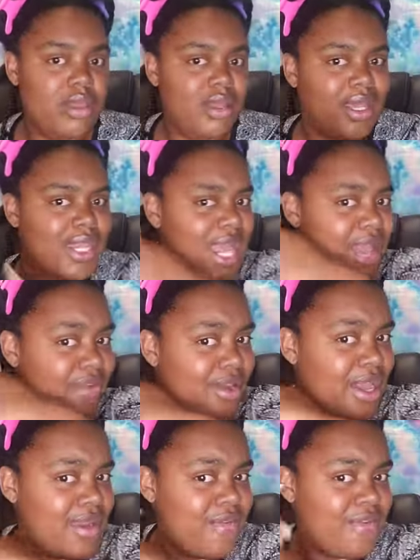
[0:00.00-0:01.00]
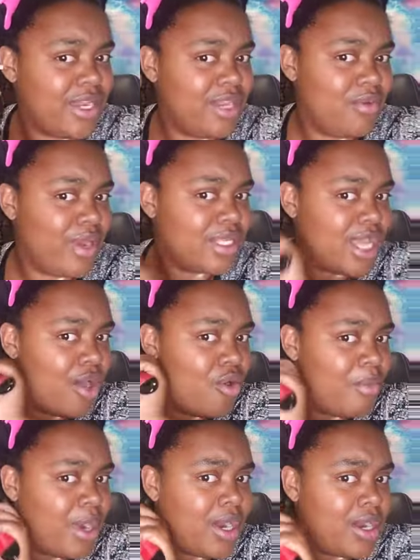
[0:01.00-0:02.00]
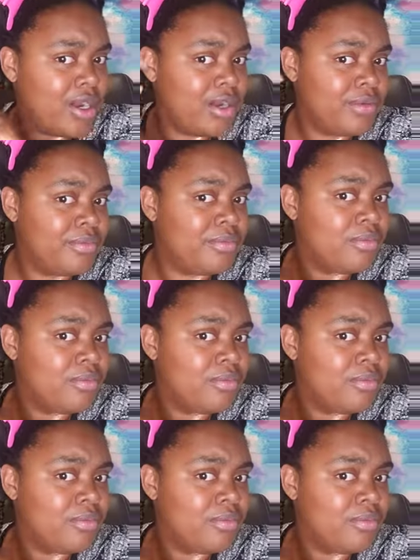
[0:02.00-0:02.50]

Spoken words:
And I have all kind of funny ways I hold my hair